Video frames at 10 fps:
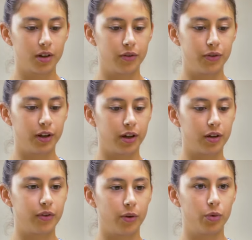I feel like
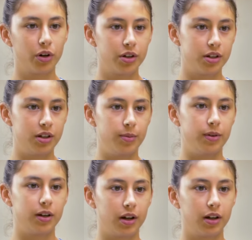if I weren't in
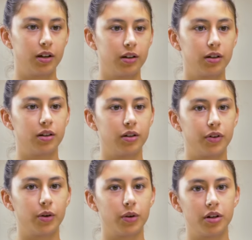EBI, and if
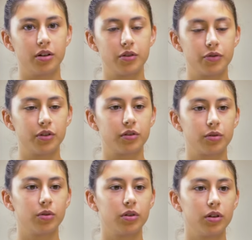I were in a different
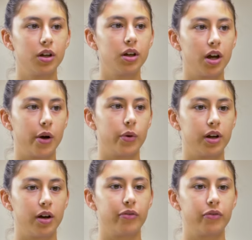school, I wouldn't
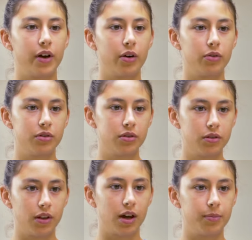have found
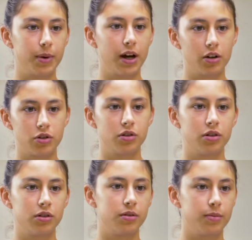that passion
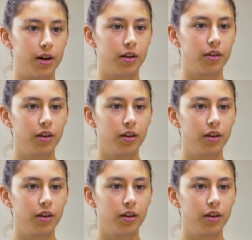into math.